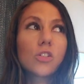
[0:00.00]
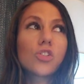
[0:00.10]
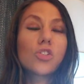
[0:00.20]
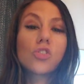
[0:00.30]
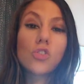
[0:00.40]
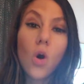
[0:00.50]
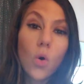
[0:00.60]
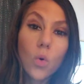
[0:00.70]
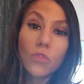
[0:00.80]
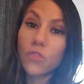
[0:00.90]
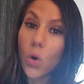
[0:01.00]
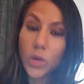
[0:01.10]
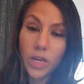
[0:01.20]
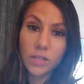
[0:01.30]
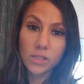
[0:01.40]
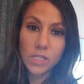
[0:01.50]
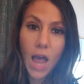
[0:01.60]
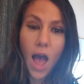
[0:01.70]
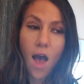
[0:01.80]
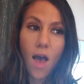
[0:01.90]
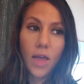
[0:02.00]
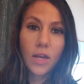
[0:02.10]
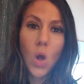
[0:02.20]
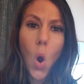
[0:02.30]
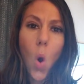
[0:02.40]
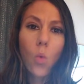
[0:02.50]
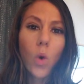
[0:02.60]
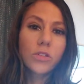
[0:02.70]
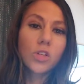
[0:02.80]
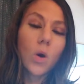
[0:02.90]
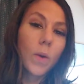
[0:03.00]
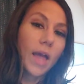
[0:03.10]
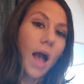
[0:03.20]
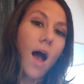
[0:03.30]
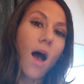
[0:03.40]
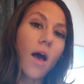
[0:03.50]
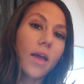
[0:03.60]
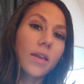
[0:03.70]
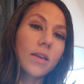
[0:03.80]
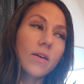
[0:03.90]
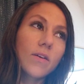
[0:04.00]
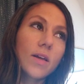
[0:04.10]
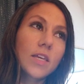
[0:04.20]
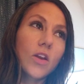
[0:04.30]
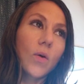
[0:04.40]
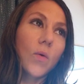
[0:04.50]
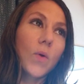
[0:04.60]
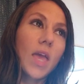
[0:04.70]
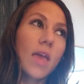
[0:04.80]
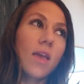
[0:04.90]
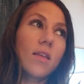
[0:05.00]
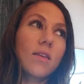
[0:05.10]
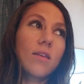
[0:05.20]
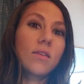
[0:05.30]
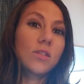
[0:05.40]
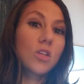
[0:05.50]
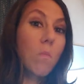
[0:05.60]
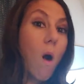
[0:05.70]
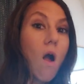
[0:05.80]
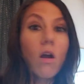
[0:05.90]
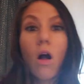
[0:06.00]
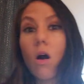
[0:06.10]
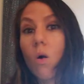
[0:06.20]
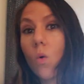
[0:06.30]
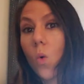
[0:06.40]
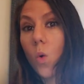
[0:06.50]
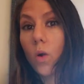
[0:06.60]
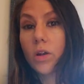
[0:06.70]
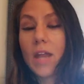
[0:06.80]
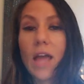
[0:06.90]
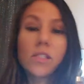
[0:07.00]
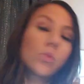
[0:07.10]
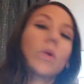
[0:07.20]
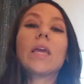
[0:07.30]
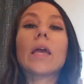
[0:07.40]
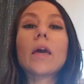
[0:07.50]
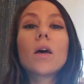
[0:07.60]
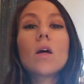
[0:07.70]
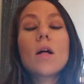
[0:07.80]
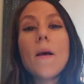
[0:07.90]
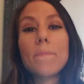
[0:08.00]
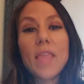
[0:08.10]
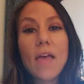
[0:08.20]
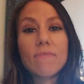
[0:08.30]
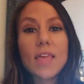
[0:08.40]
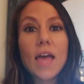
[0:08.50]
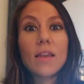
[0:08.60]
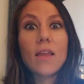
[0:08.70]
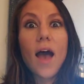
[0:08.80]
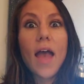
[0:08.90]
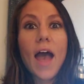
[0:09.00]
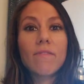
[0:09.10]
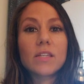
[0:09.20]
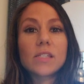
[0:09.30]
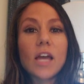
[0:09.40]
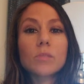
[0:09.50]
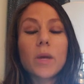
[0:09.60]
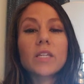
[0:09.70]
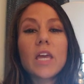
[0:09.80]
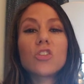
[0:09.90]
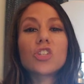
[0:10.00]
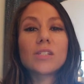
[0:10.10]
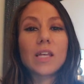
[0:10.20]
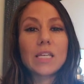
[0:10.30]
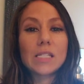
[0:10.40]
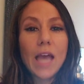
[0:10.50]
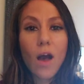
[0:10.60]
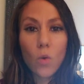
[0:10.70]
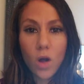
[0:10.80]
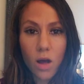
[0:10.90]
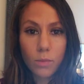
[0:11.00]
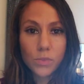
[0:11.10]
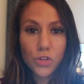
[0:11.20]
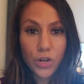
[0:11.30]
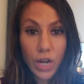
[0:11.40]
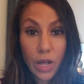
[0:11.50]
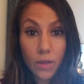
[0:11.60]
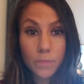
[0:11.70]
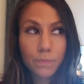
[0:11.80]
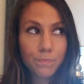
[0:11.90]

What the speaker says: so focused on what's going on, in tomorrow or next week. And then I have these expectations on these outcomes are going to